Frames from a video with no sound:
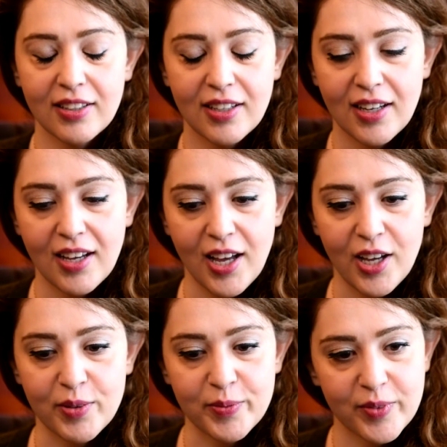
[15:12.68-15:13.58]
Ooh,
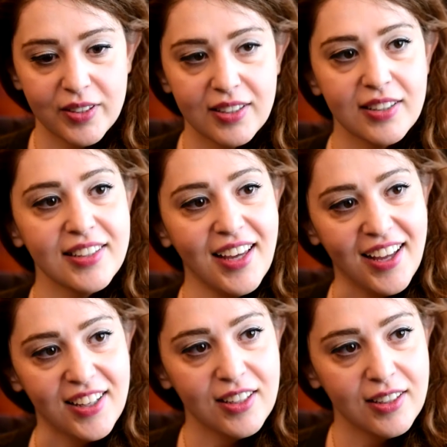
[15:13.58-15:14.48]
that sounds great.
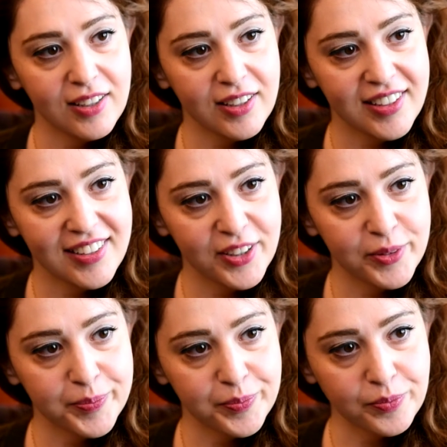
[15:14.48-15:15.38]
Yeah. And then, of course, that
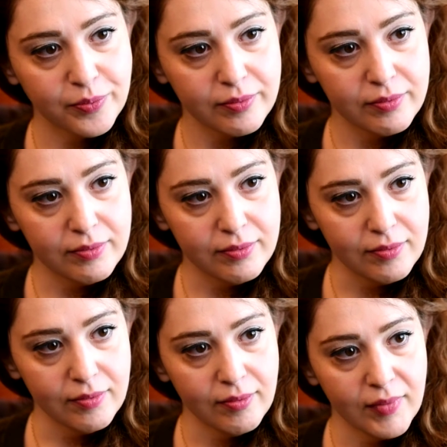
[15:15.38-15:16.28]
works as a park dessert,
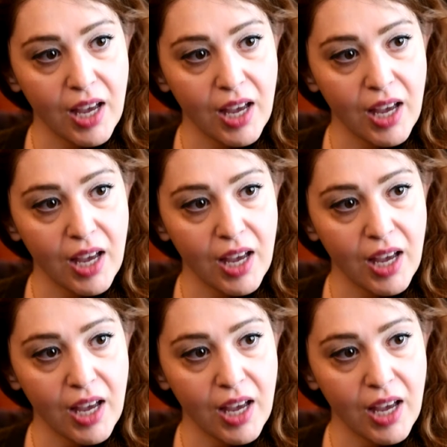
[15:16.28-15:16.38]
too.